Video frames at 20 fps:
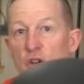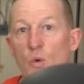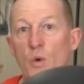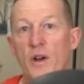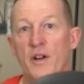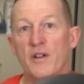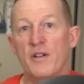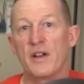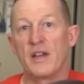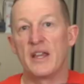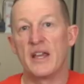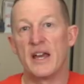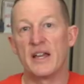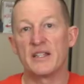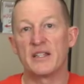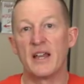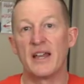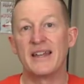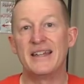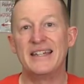you're wondering,
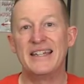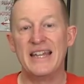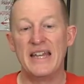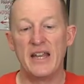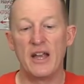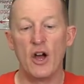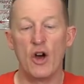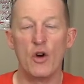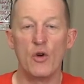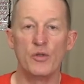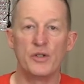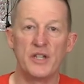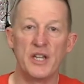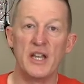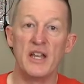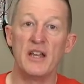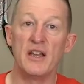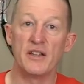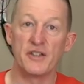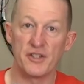yes, DOT
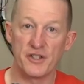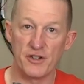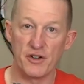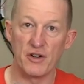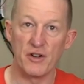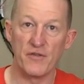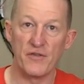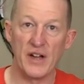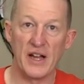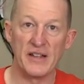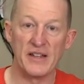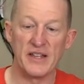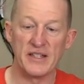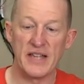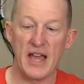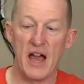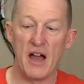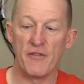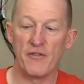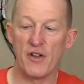certified this
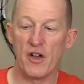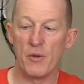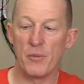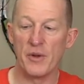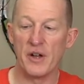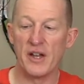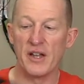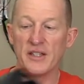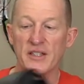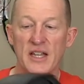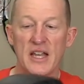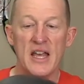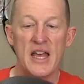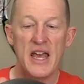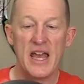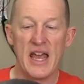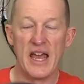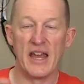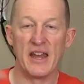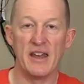half helmet it is,
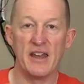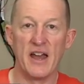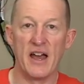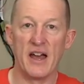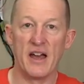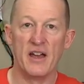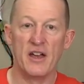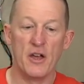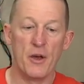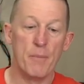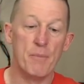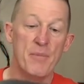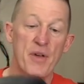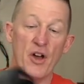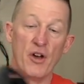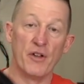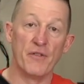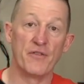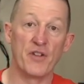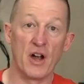and uh,
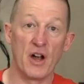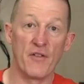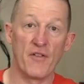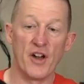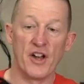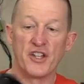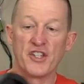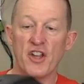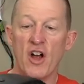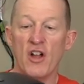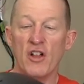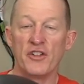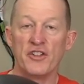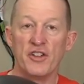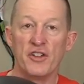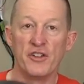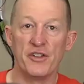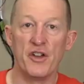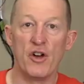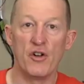built very, very solid.
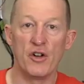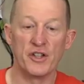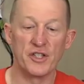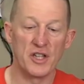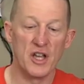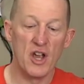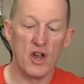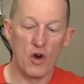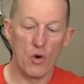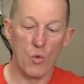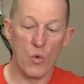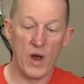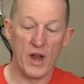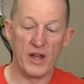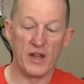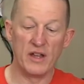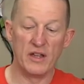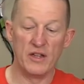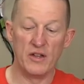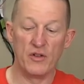You'll notice
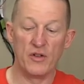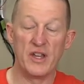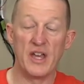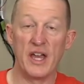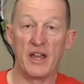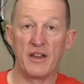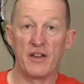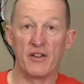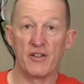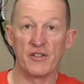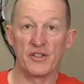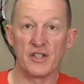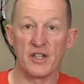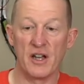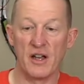when you get yours